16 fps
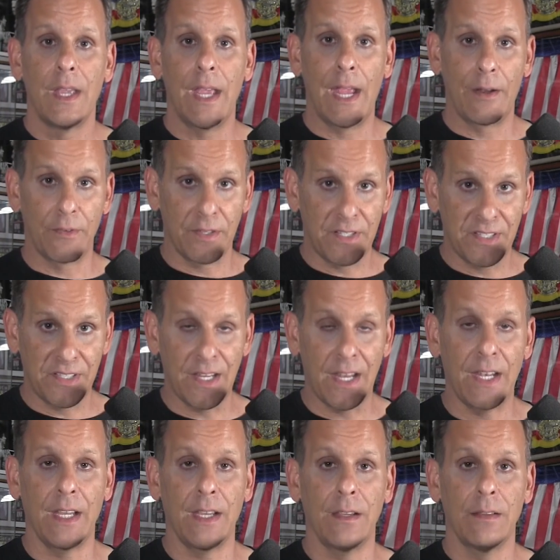every
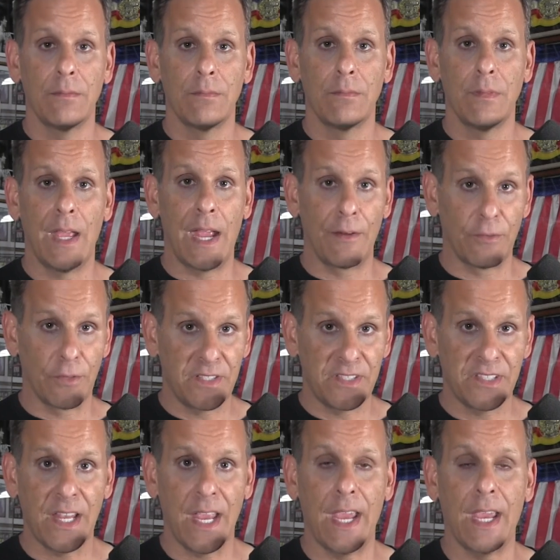city, every
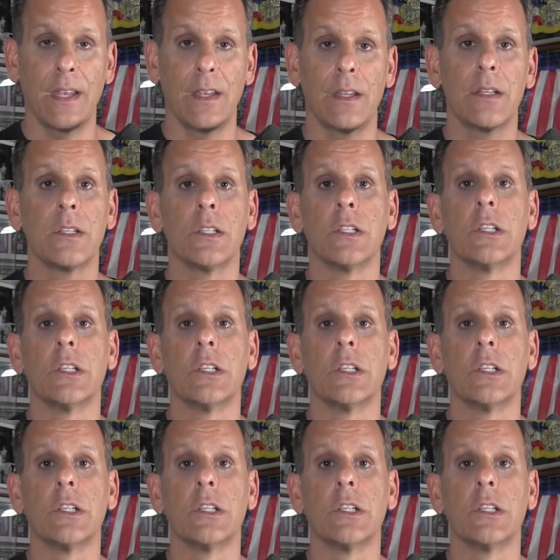state,